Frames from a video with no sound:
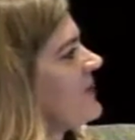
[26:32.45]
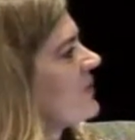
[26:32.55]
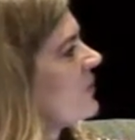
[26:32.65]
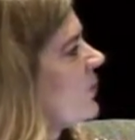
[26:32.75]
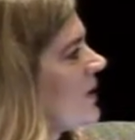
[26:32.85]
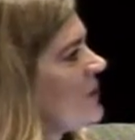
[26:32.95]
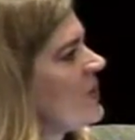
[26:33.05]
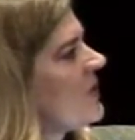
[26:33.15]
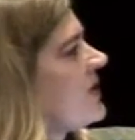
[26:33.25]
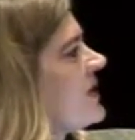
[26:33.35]
Sort of where do you
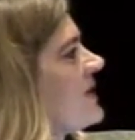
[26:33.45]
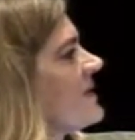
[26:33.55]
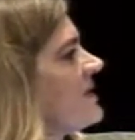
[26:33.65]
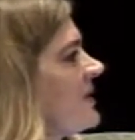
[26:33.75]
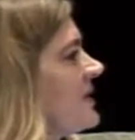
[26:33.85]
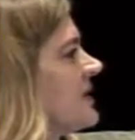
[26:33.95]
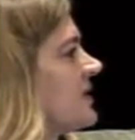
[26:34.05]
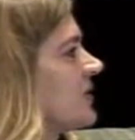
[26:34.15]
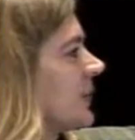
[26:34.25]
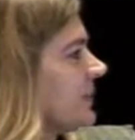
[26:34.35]
look at this
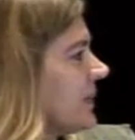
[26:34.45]
continuum?